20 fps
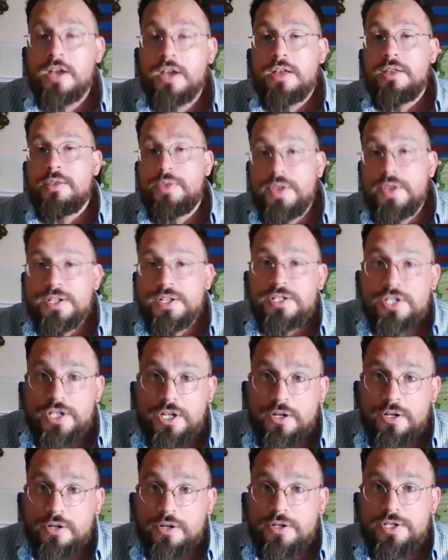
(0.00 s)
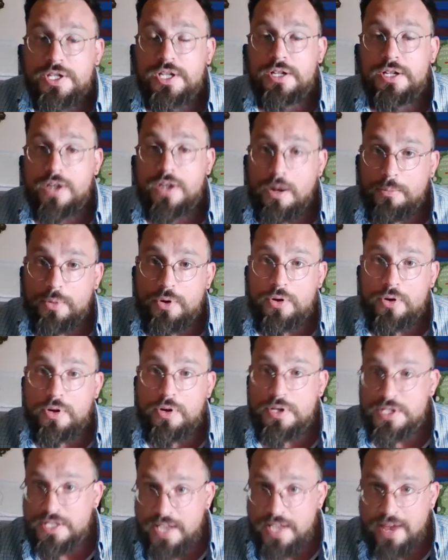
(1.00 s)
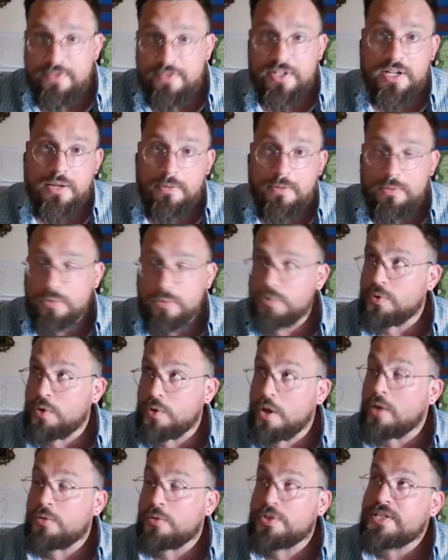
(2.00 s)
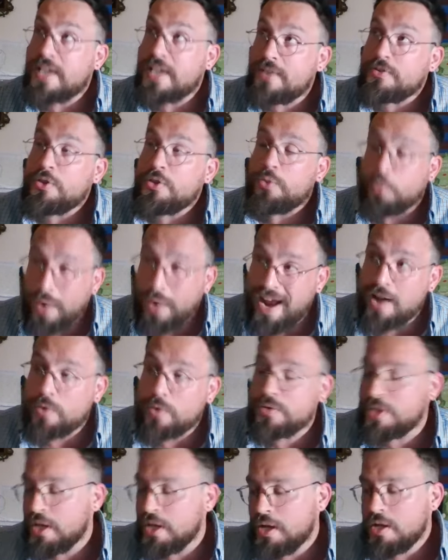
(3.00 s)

this year's number seventh round